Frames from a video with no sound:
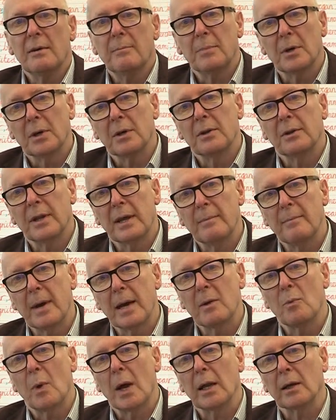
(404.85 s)
but they
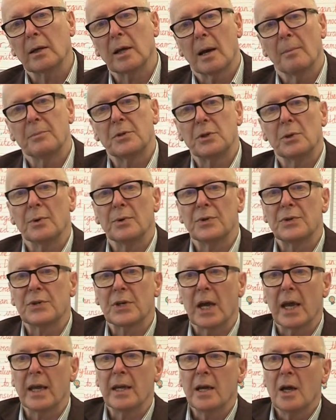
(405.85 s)
may well come to you and
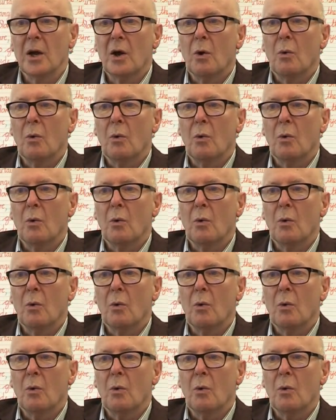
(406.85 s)
say,